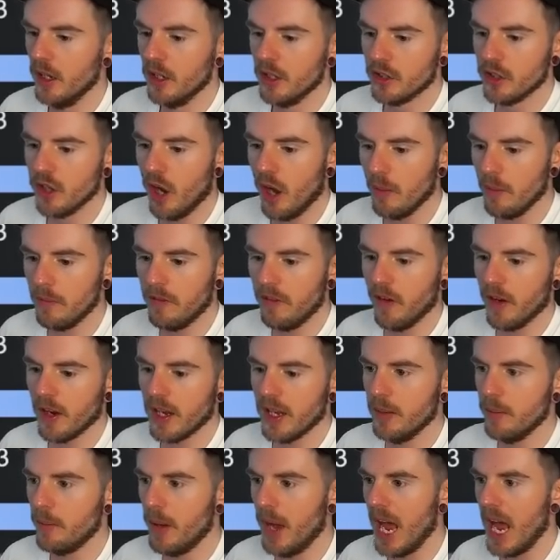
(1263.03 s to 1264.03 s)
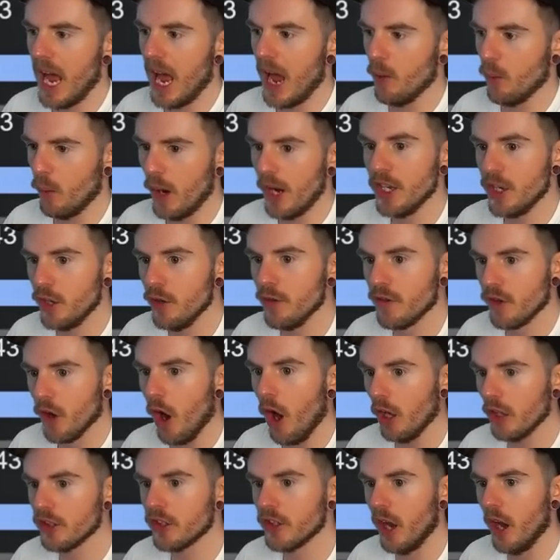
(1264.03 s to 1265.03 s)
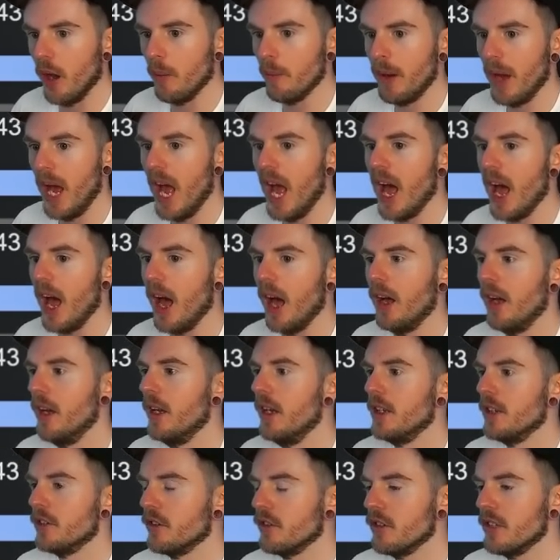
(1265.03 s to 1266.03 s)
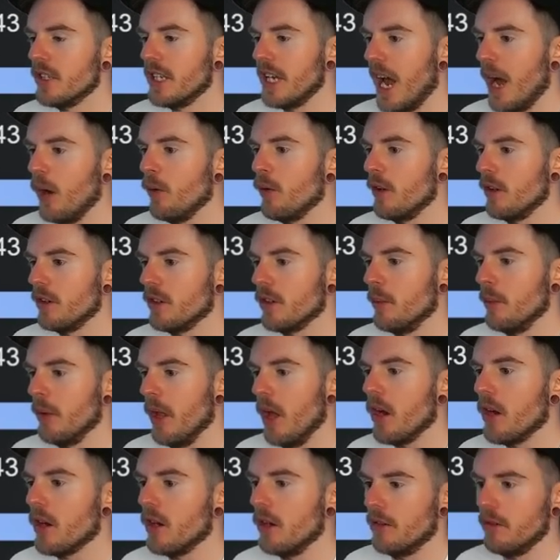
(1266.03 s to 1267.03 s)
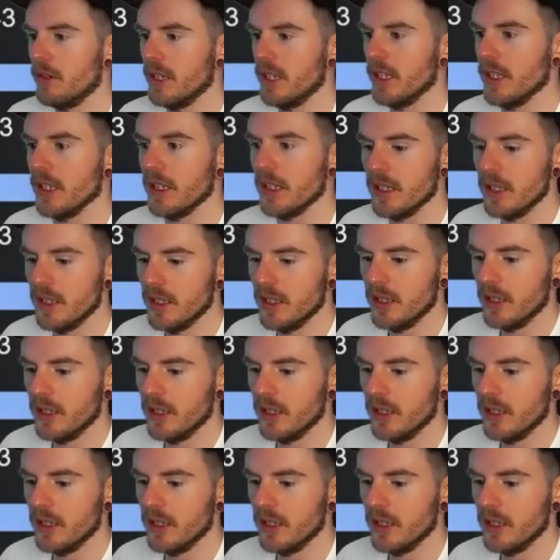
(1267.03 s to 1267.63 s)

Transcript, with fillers: top fucking pair when you've got top pair. Doesn't count as a blocker really.